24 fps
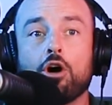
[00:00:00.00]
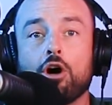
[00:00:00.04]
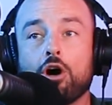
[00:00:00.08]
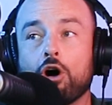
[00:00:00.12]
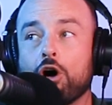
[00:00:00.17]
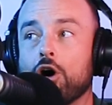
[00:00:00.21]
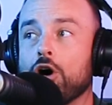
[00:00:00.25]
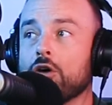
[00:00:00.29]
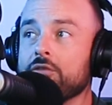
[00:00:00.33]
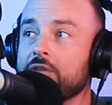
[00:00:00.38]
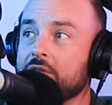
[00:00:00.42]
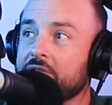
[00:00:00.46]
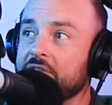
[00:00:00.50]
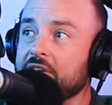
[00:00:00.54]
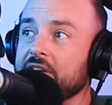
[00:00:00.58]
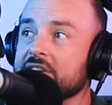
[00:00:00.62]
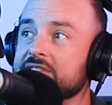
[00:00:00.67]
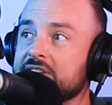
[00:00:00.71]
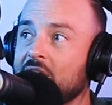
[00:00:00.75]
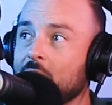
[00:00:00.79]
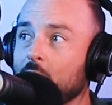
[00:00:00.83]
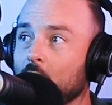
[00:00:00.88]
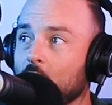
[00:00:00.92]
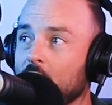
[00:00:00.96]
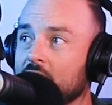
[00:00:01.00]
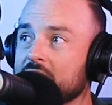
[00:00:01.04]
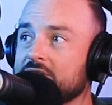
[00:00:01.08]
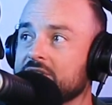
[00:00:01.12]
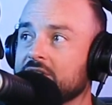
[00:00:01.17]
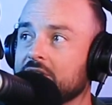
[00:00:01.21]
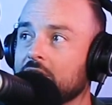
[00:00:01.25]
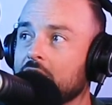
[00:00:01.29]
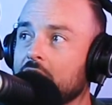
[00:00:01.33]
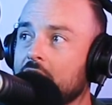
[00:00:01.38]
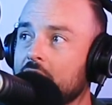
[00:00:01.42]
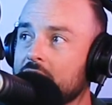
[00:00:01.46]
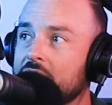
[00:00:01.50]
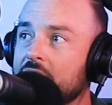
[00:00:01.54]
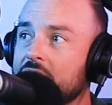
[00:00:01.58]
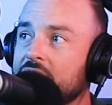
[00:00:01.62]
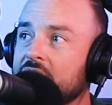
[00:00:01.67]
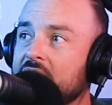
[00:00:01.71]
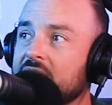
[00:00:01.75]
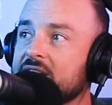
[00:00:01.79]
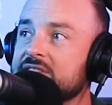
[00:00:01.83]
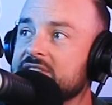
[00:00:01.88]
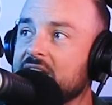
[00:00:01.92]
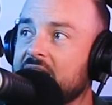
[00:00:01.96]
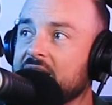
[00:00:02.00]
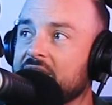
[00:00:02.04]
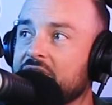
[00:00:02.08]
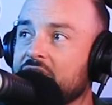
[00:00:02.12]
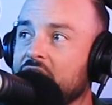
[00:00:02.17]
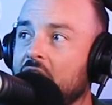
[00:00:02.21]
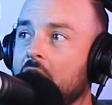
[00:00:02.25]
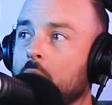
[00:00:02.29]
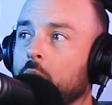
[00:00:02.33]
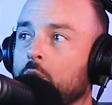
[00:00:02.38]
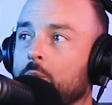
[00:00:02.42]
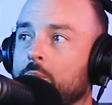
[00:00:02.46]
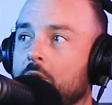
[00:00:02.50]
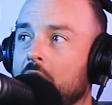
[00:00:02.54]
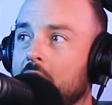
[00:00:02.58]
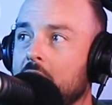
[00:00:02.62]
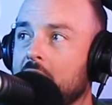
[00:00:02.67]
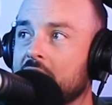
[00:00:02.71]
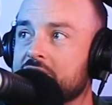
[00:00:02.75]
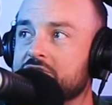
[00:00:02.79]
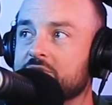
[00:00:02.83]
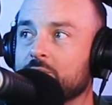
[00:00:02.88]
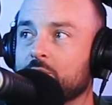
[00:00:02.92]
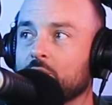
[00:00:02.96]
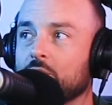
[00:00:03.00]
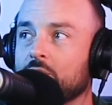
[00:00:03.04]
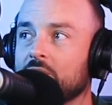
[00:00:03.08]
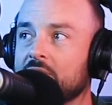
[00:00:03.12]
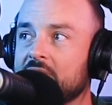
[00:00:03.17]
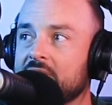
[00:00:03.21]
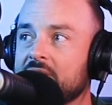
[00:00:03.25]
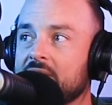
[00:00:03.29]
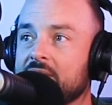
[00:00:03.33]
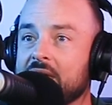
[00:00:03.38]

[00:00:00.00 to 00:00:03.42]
all the things I wanted, all the things I thought were possible